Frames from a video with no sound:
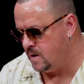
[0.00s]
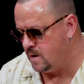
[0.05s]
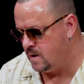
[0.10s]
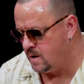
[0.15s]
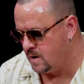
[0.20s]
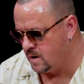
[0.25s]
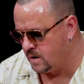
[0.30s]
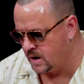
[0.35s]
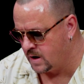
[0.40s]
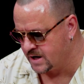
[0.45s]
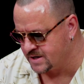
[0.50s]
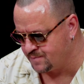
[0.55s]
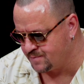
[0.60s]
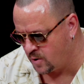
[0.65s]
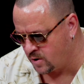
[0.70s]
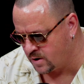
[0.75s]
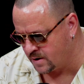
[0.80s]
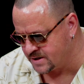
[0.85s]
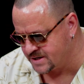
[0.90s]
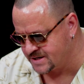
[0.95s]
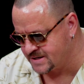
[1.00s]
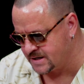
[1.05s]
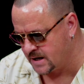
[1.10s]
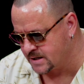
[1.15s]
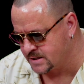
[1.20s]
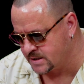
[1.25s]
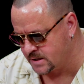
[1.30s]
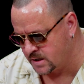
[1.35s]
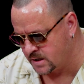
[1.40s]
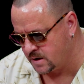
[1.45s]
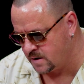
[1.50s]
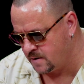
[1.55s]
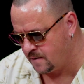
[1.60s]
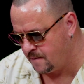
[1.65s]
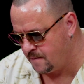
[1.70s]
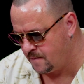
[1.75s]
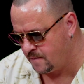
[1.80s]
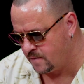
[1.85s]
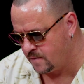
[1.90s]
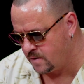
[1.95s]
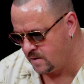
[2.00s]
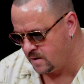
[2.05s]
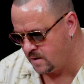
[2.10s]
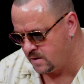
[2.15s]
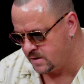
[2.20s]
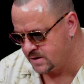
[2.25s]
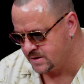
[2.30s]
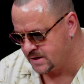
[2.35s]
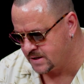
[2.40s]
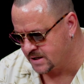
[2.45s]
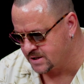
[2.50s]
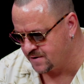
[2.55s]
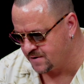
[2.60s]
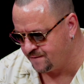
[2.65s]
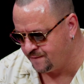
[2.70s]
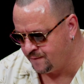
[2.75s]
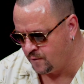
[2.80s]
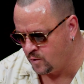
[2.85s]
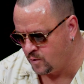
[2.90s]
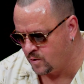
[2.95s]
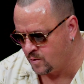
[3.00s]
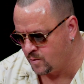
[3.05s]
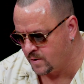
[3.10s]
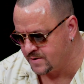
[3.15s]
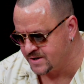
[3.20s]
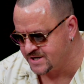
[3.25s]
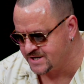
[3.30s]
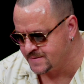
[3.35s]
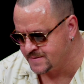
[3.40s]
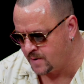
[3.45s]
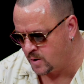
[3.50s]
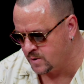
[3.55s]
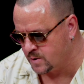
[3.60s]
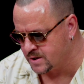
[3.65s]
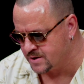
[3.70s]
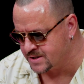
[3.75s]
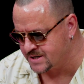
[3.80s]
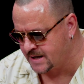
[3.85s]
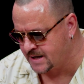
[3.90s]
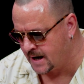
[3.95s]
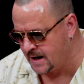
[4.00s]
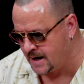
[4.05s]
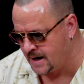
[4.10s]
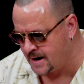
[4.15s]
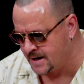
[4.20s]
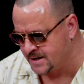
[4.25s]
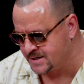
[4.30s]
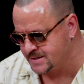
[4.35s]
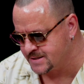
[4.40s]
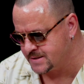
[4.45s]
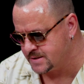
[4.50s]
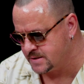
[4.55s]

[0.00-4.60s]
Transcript: Last part of this section here. Section 4, where there's smoke, there's chaos.